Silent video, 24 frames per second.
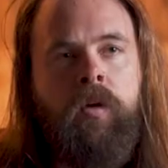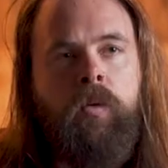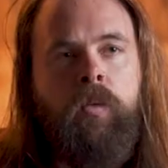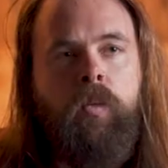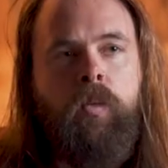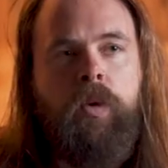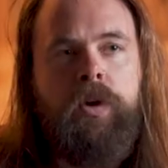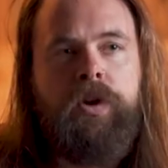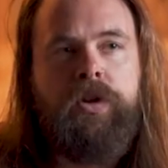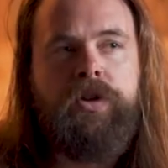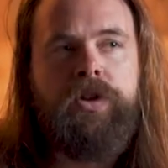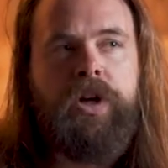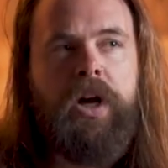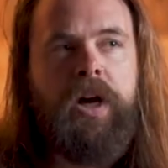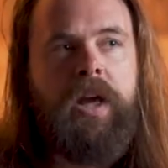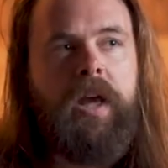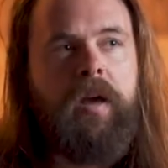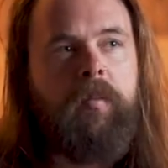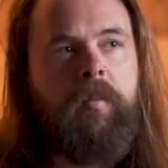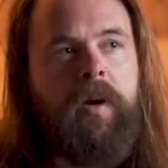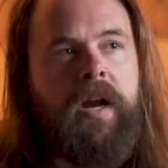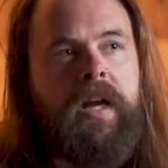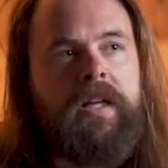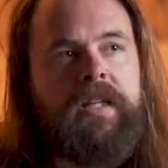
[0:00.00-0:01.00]
When you're
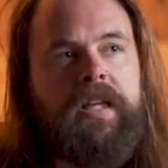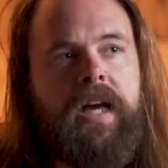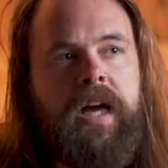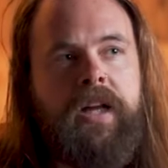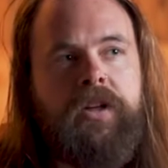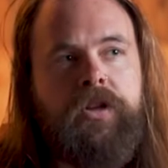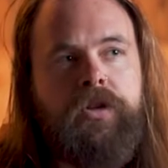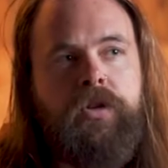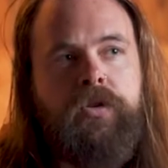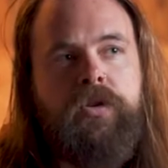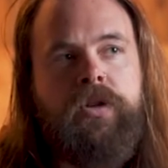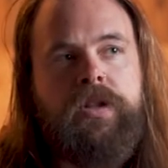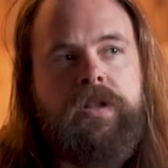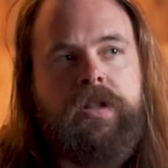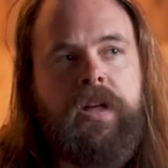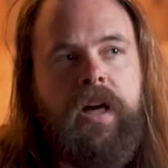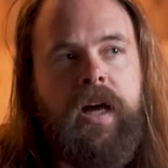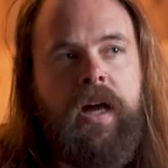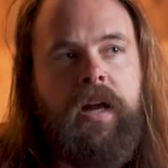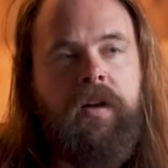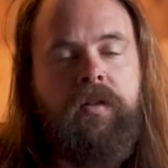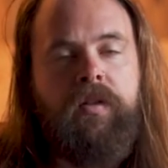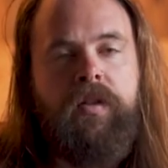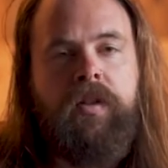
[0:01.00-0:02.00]
talking about a tattoo
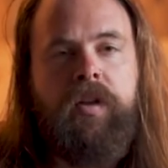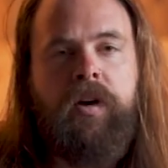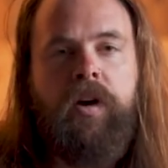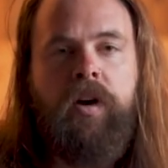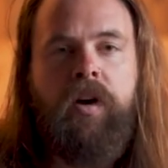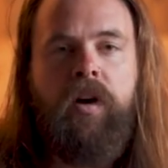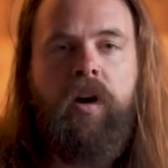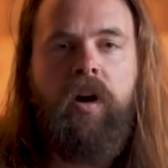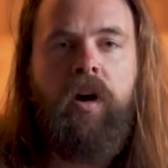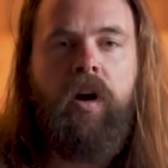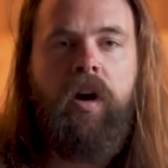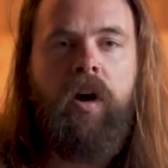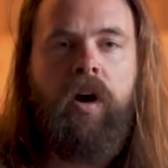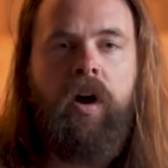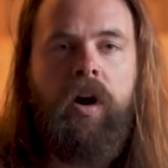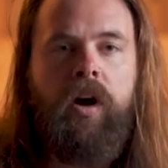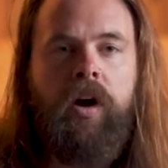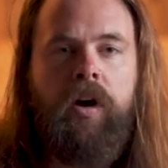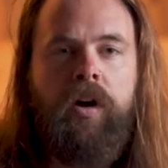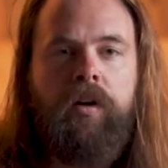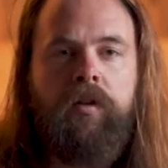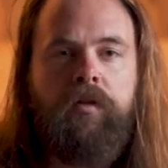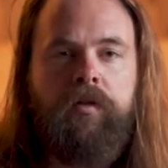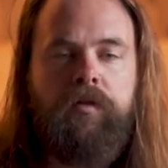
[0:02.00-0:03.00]
design, there
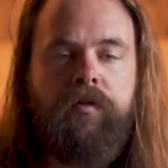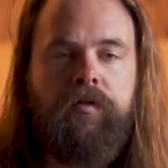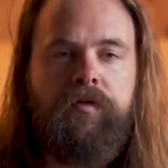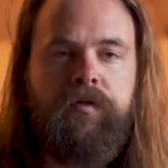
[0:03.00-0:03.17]
are